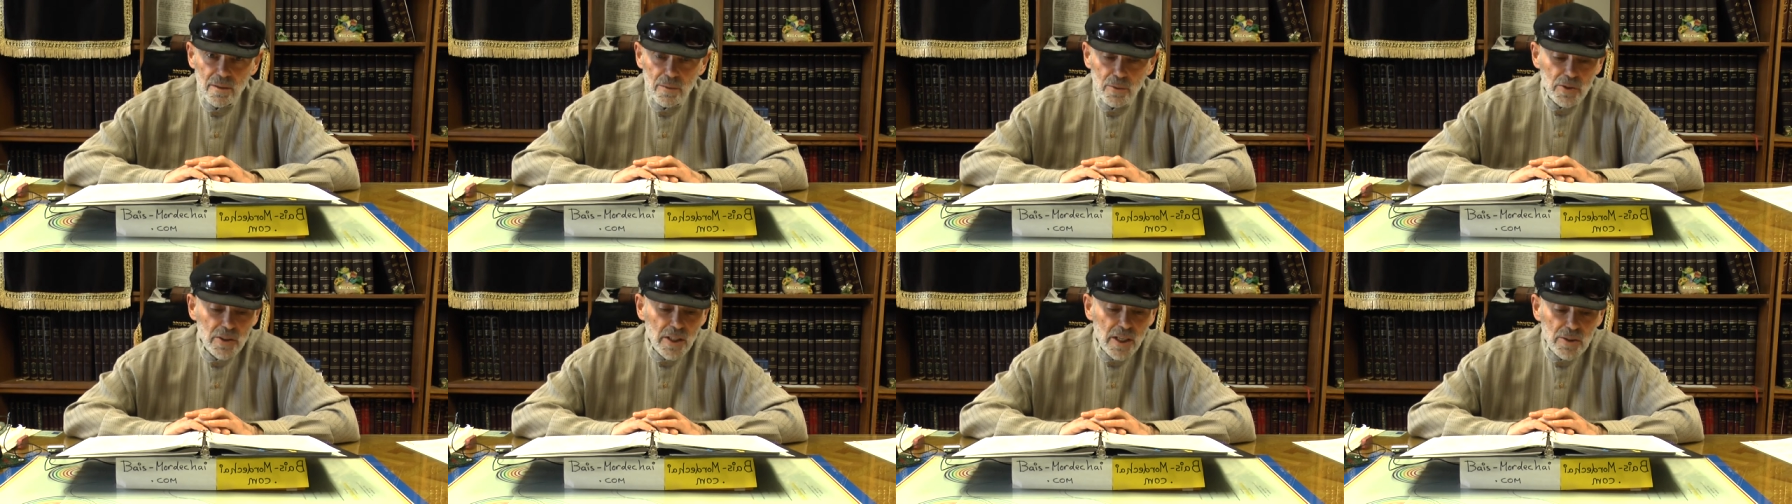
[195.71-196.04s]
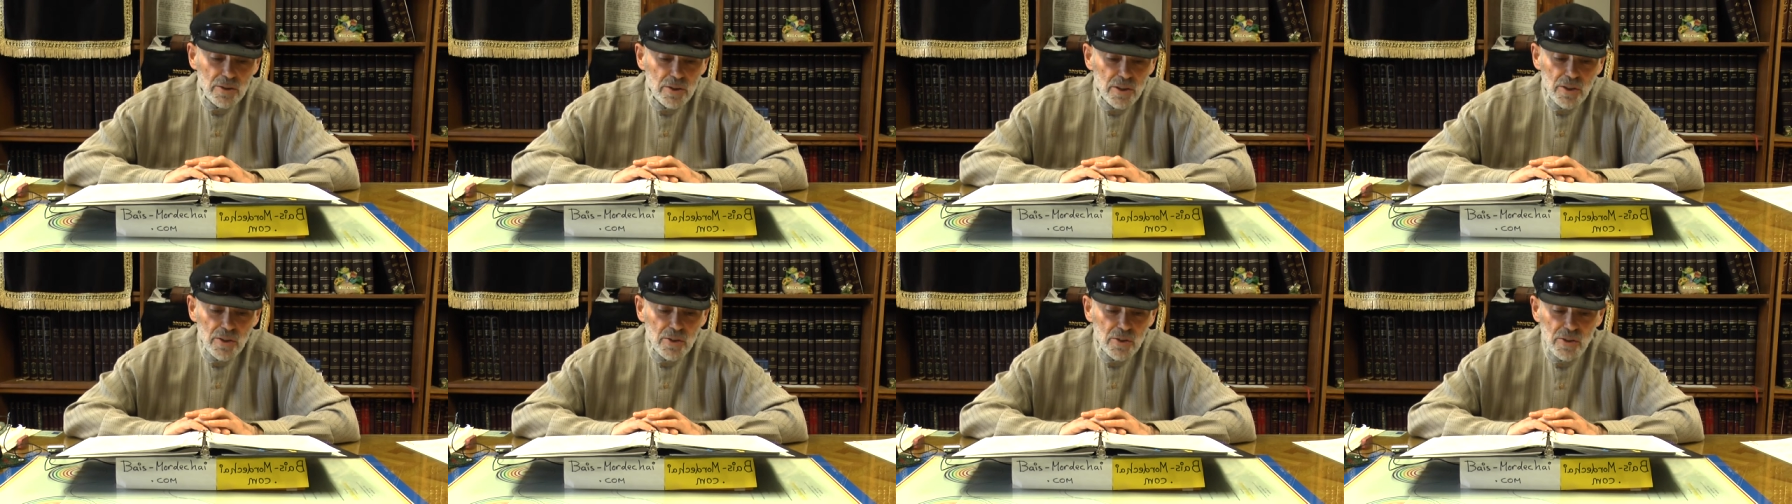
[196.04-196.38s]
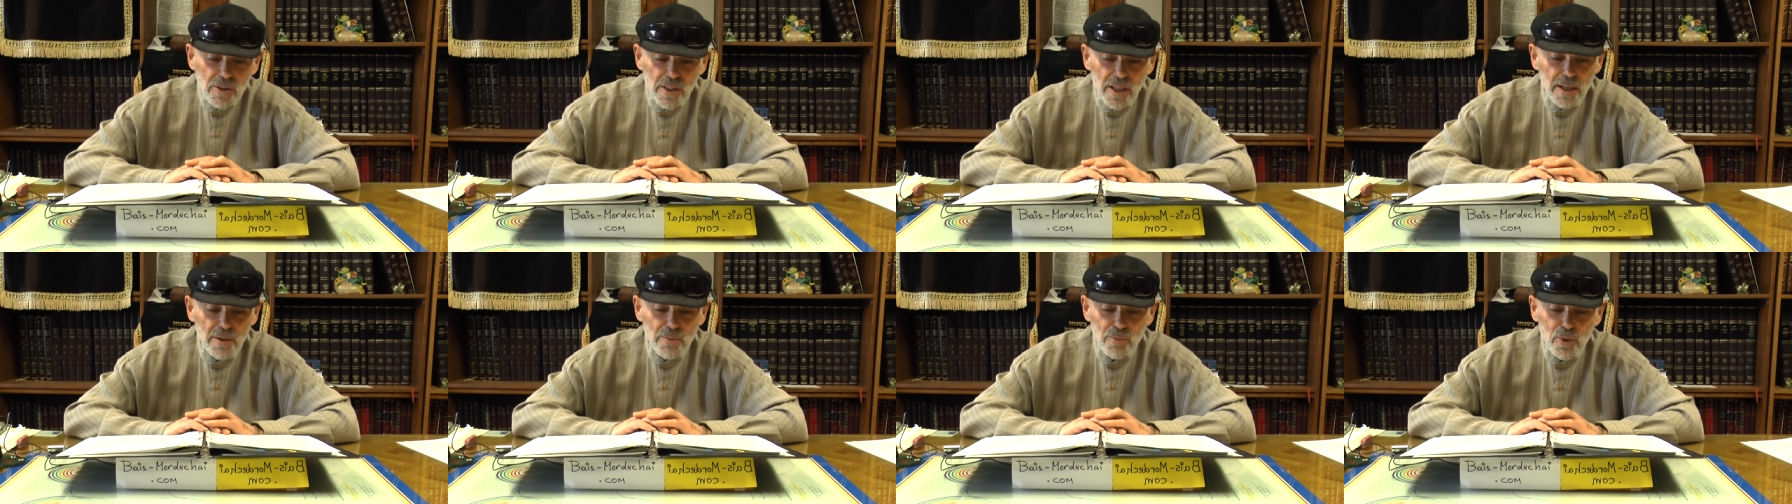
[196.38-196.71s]
was actually the
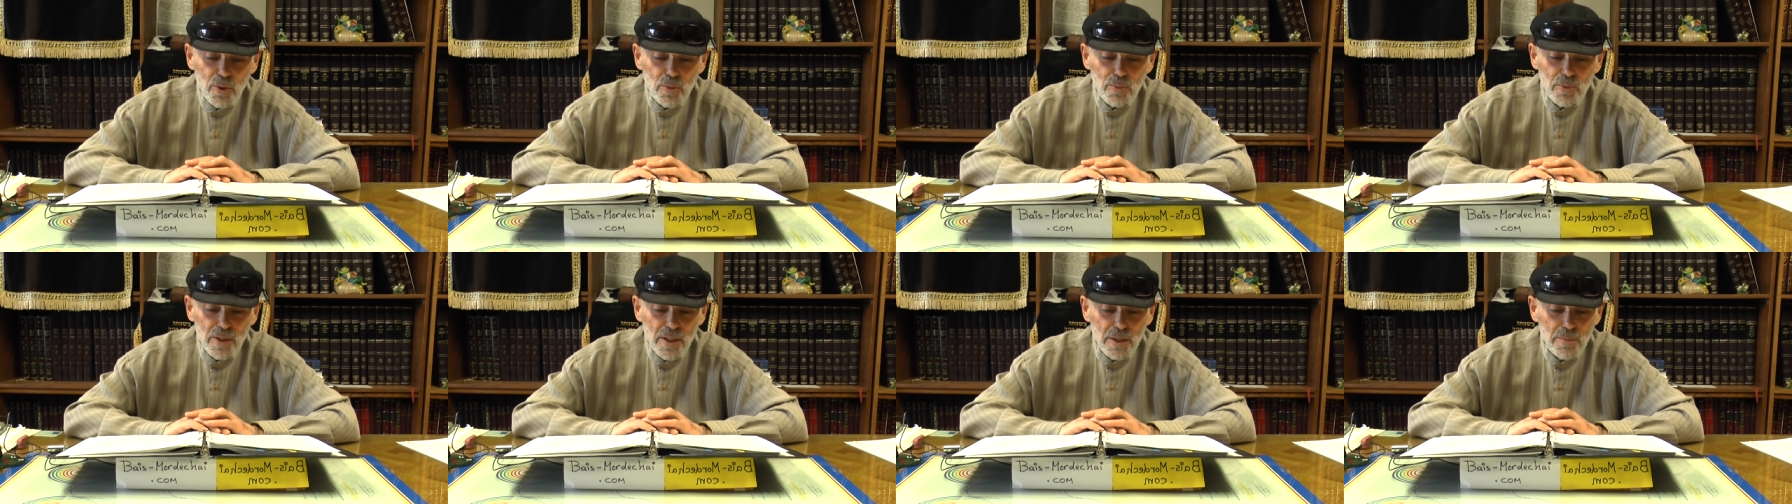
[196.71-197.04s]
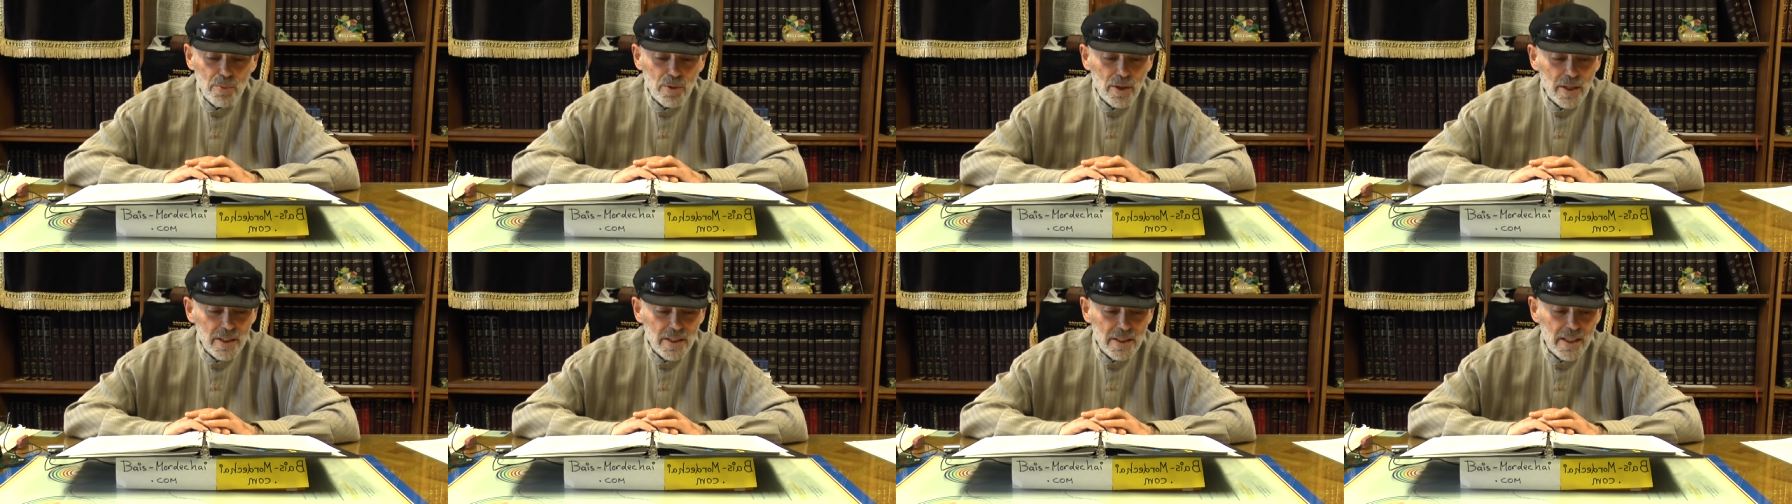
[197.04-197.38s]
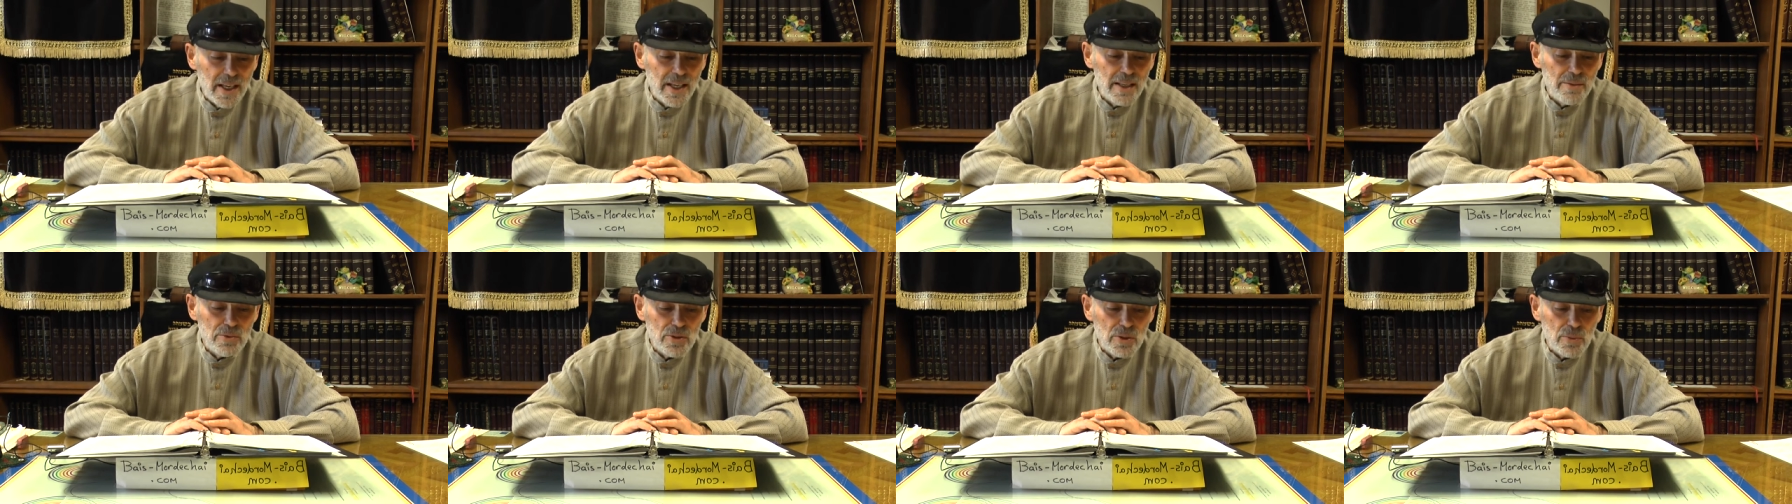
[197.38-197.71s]
same room that he played
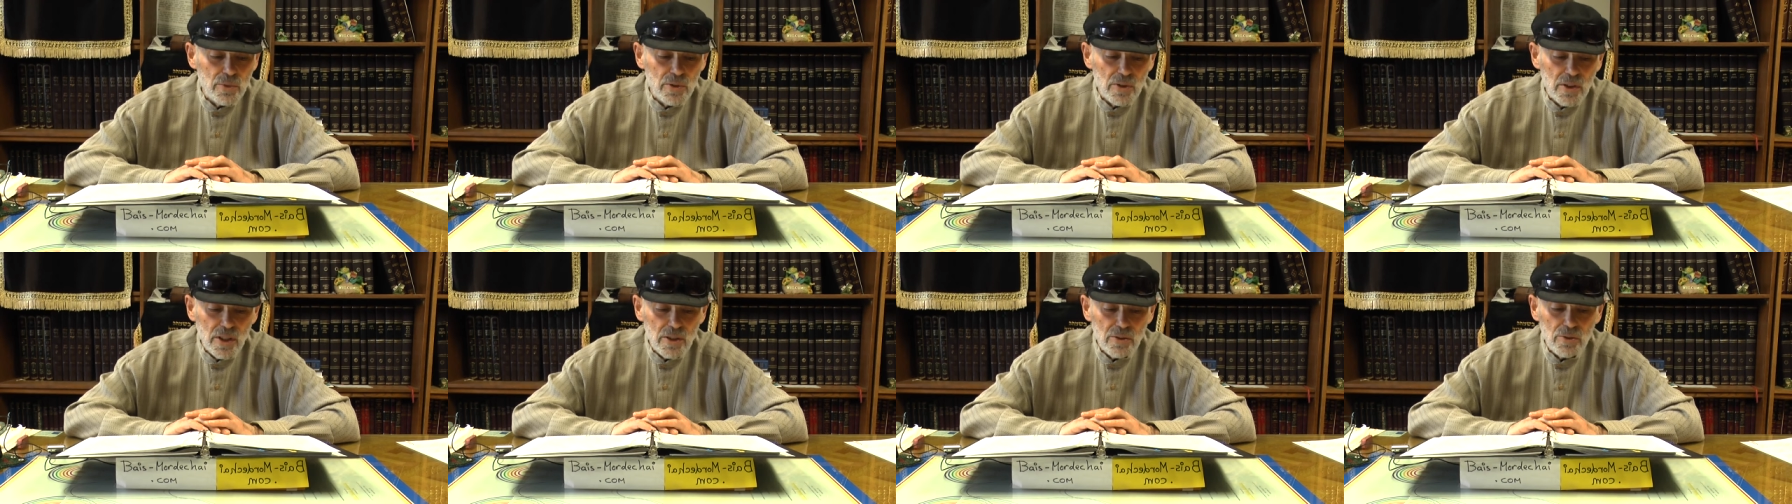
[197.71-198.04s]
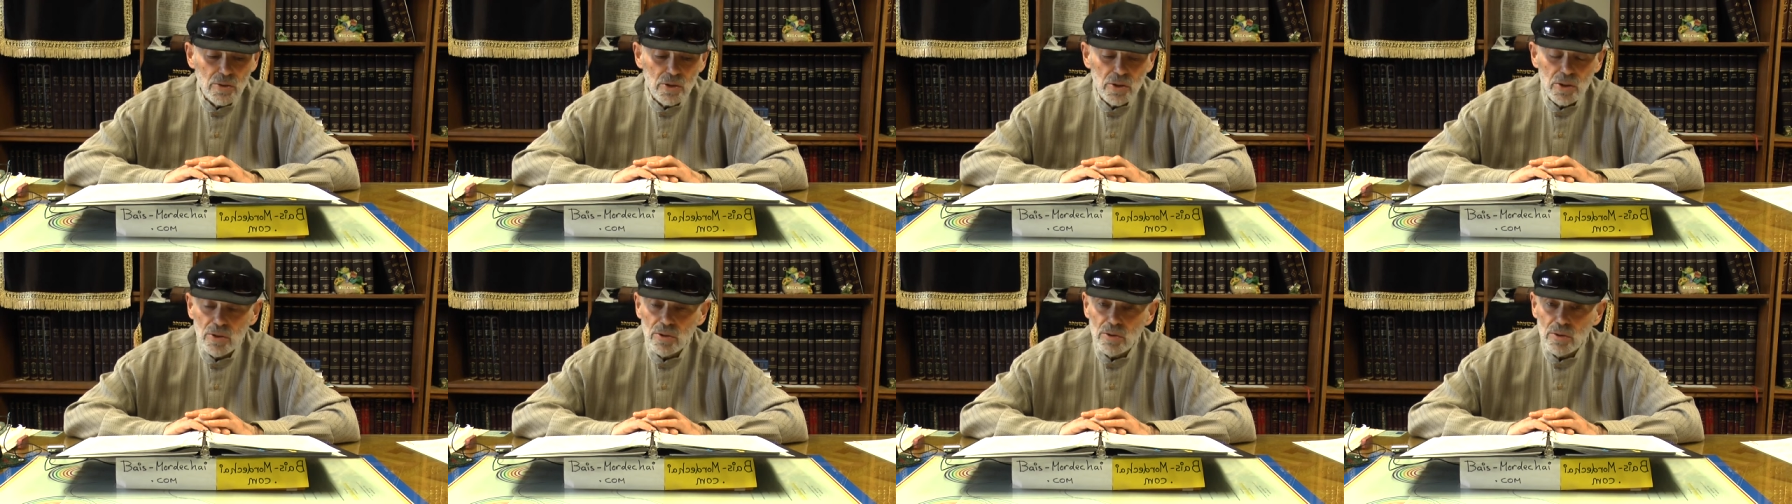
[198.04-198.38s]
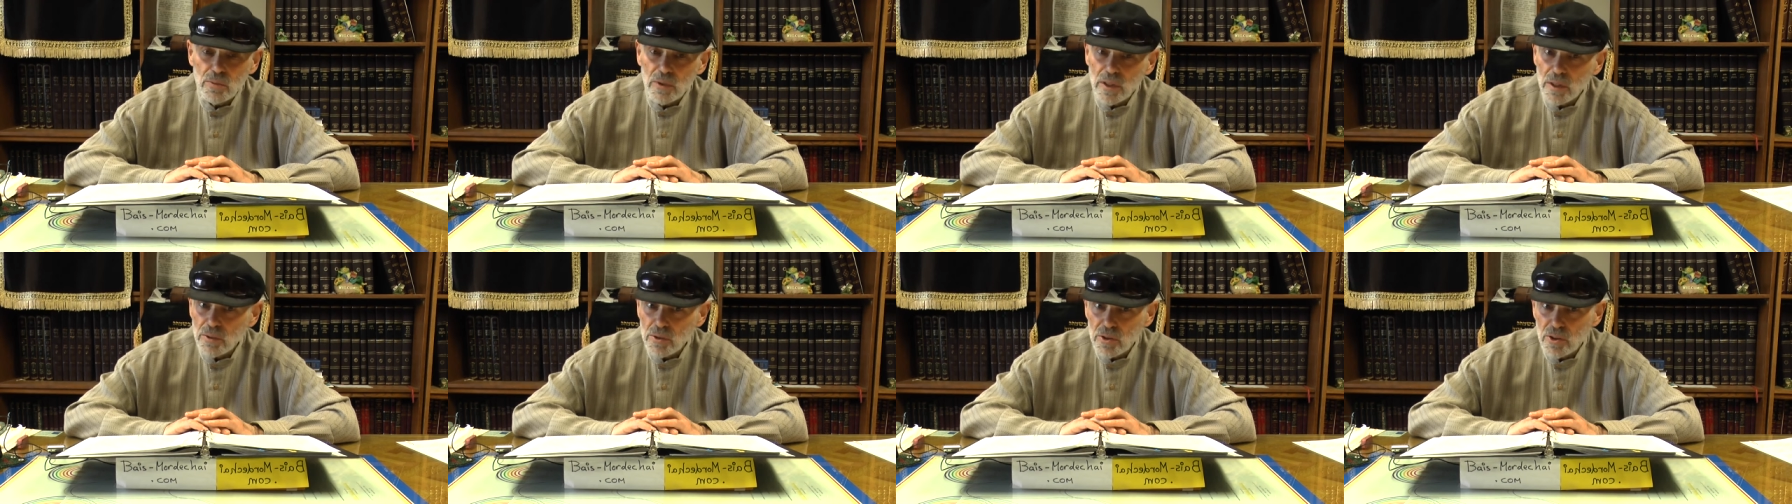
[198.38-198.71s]
games in with other
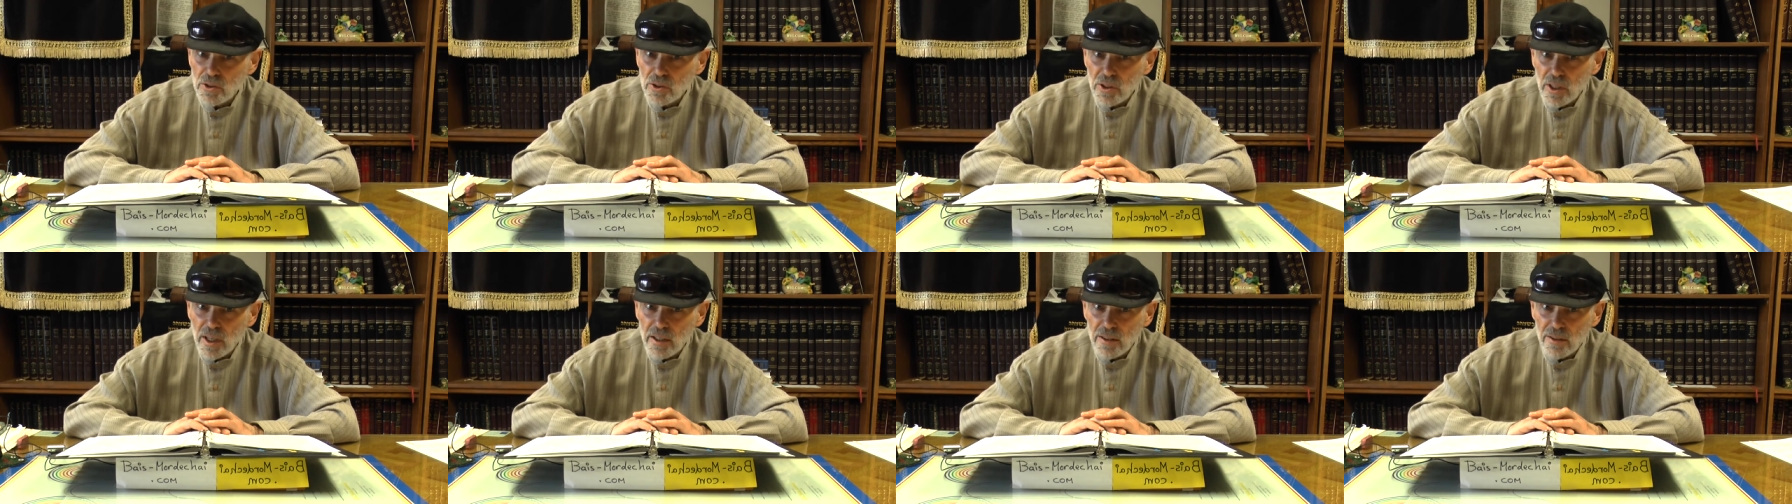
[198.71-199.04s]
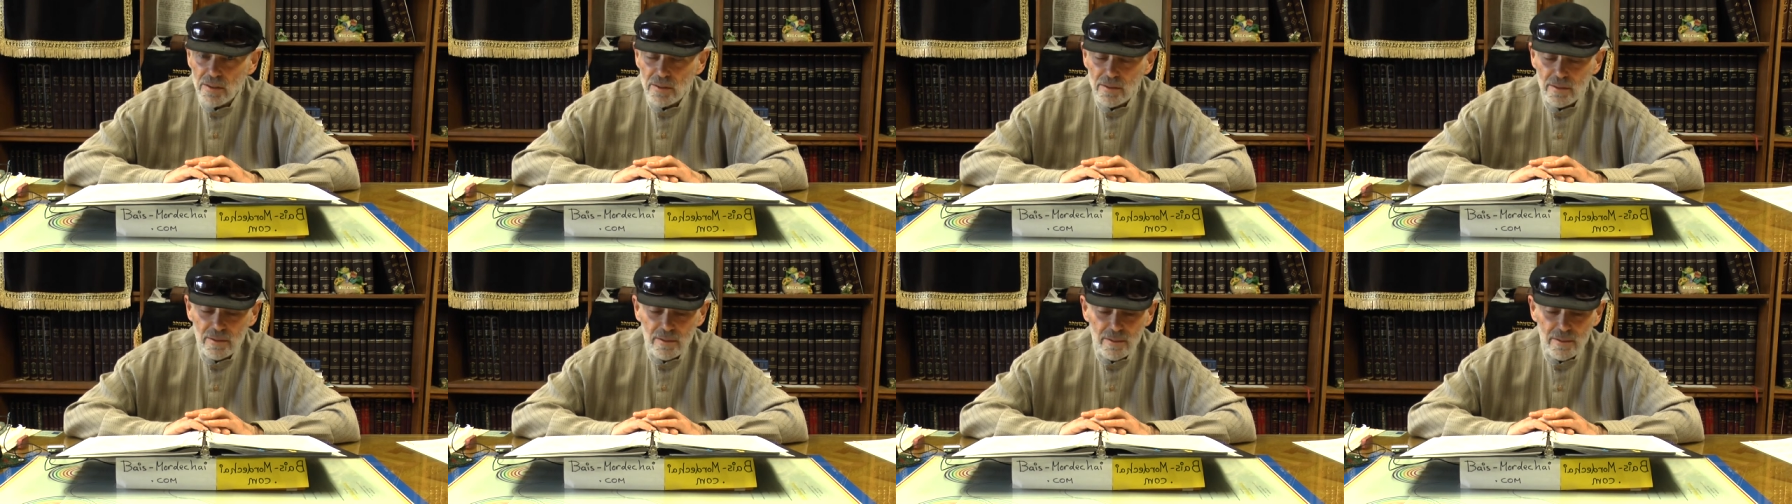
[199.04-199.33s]
children when he was a child.